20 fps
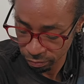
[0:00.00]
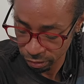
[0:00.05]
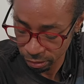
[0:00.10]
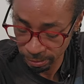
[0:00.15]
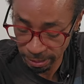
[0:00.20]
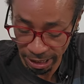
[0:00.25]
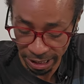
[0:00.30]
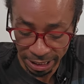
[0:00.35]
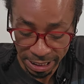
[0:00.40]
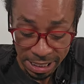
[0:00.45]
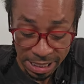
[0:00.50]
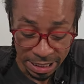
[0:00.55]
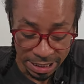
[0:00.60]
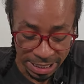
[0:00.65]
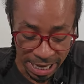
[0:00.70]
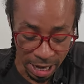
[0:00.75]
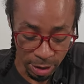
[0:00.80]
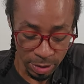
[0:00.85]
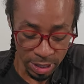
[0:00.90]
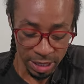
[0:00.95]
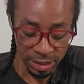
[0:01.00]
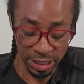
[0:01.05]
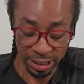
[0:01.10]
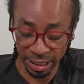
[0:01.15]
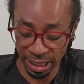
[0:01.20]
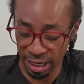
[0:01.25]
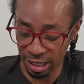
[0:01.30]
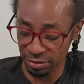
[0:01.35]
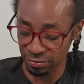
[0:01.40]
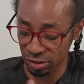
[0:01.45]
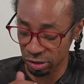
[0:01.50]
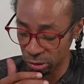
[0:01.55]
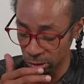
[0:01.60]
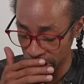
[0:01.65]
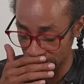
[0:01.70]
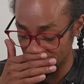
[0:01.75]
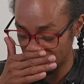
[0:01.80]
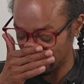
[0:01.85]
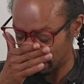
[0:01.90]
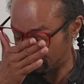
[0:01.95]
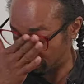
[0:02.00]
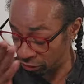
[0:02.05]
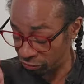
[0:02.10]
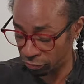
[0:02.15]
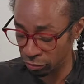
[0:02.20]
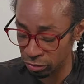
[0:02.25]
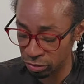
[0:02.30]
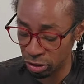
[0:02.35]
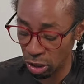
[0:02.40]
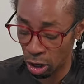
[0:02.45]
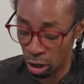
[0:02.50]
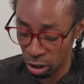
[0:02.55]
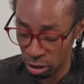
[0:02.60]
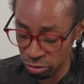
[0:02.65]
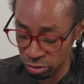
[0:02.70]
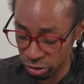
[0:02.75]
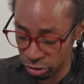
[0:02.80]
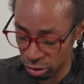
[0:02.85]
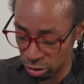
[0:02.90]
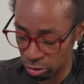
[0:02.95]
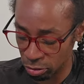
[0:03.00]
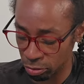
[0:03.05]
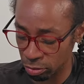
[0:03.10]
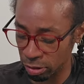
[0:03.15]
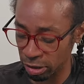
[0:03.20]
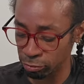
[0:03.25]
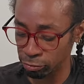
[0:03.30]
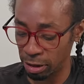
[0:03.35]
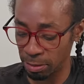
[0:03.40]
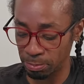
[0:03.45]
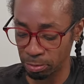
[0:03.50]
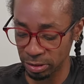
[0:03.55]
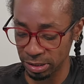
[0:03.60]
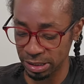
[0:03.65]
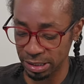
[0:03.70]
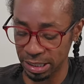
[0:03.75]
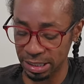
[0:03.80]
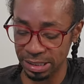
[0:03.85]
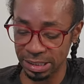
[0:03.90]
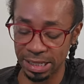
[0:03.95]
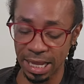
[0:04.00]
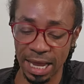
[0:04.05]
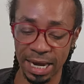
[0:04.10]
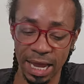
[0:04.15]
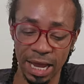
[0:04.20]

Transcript: Okay, now the King of Swords in reverse also represents that